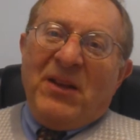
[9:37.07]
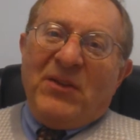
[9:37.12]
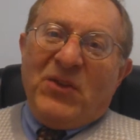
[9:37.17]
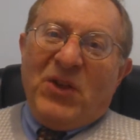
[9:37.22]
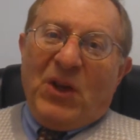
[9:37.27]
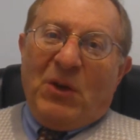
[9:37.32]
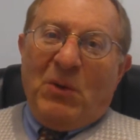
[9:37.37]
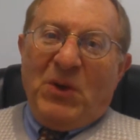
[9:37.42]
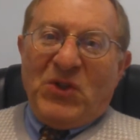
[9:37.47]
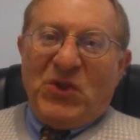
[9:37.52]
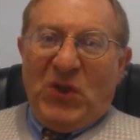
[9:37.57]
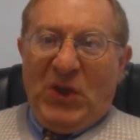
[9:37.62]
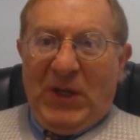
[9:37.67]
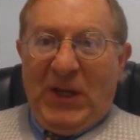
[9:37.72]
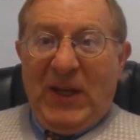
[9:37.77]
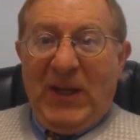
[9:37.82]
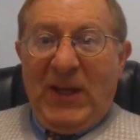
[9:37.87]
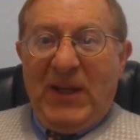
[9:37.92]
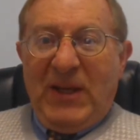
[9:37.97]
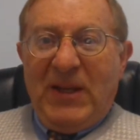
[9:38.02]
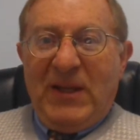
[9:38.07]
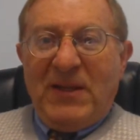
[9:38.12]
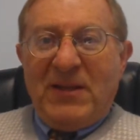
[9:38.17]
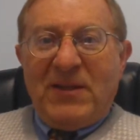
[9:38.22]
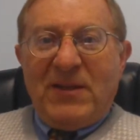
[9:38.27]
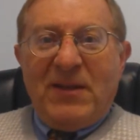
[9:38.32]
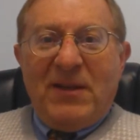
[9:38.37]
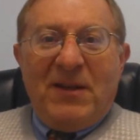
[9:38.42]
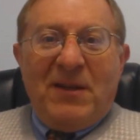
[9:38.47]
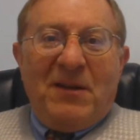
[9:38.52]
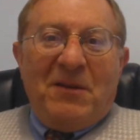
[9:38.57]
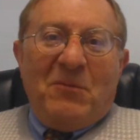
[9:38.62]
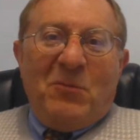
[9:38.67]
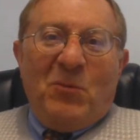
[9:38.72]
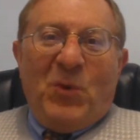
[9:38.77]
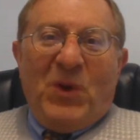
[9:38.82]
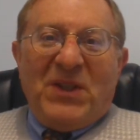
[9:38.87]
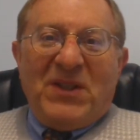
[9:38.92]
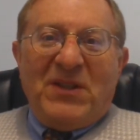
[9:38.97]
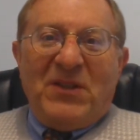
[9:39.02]
The question is,
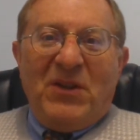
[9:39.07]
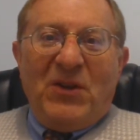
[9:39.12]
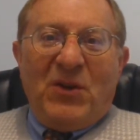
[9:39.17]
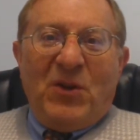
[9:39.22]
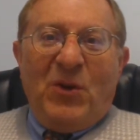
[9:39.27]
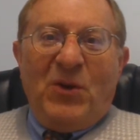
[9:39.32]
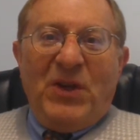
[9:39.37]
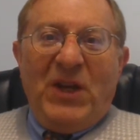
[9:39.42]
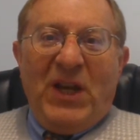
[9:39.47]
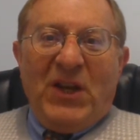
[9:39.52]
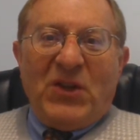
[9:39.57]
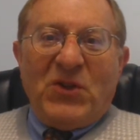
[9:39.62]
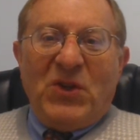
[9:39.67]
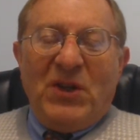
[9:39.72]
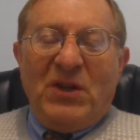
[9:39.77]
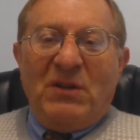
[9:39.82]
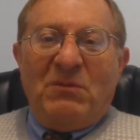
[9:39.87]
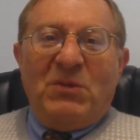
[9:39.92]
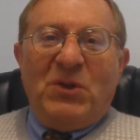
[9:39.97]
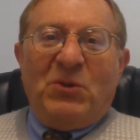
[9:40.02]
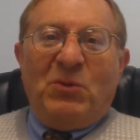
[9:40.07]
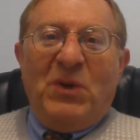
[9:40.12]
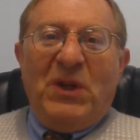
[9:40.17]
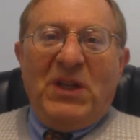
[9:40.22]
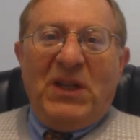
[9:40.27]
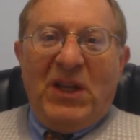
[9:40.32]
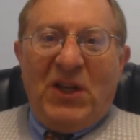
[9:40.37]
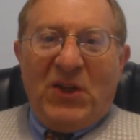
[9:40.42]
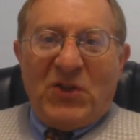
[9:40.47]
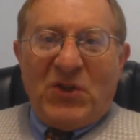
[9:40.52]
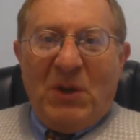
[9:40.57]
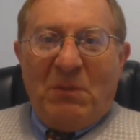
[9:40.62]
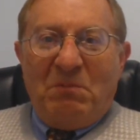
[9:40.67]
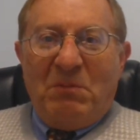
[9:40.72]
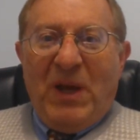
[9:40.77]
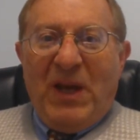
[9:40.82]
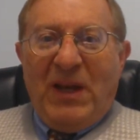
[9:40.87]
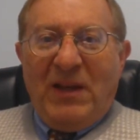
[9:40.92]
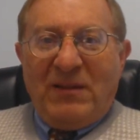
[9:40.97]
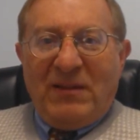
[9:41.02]
what's the connection between Ner
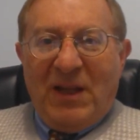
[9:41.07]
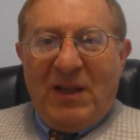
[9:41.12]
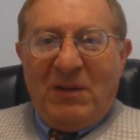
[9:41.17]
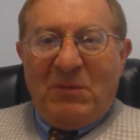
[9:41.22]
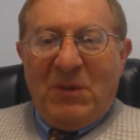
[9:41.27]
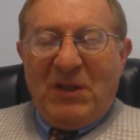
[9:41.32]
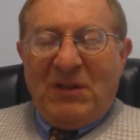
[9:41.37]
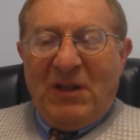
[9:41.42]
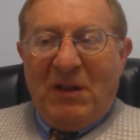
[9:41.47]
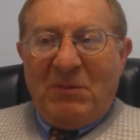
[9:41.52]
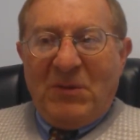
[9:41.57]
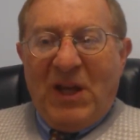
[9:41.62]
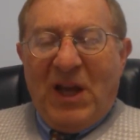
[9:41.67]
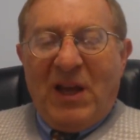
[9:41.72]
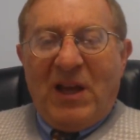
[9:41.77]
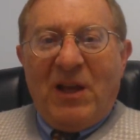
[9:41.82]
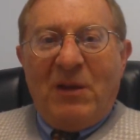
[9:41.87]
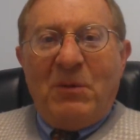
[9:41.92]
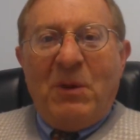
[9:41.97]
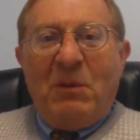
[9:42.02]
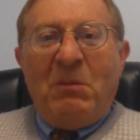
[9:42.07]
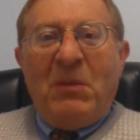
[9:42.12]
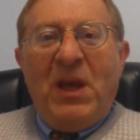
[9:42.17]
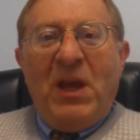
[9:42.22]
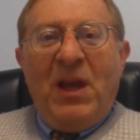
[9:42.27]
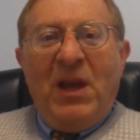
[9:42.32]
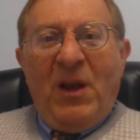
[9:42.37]
Shabbat and the Talmidei Chachamim?